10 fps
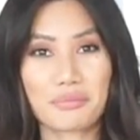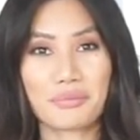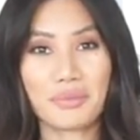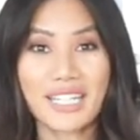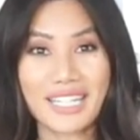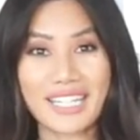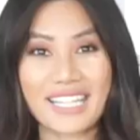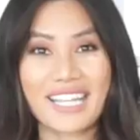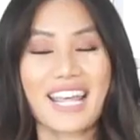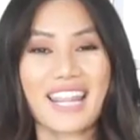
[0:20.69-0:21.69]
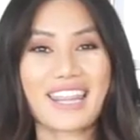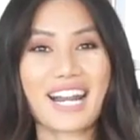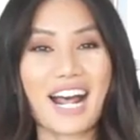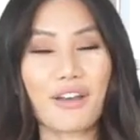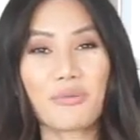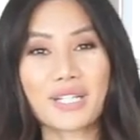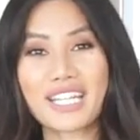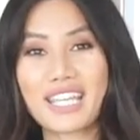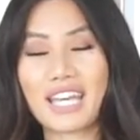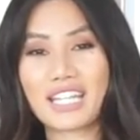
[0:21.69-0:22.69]
Meaning that I
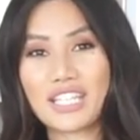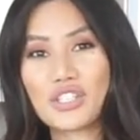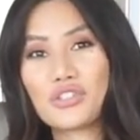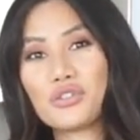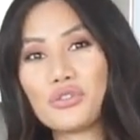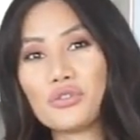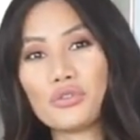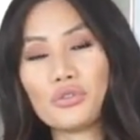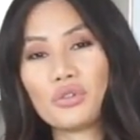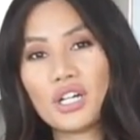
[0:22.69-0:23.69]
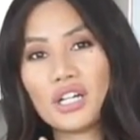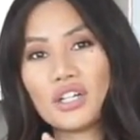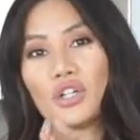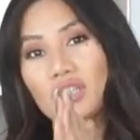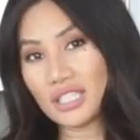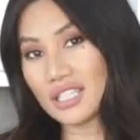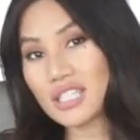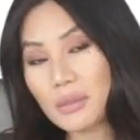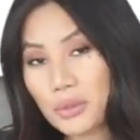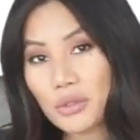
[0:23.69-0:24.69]
wanna get into
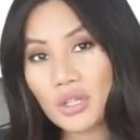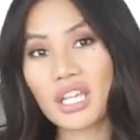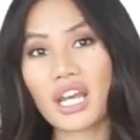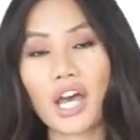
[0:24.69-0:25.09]
holistic beauty.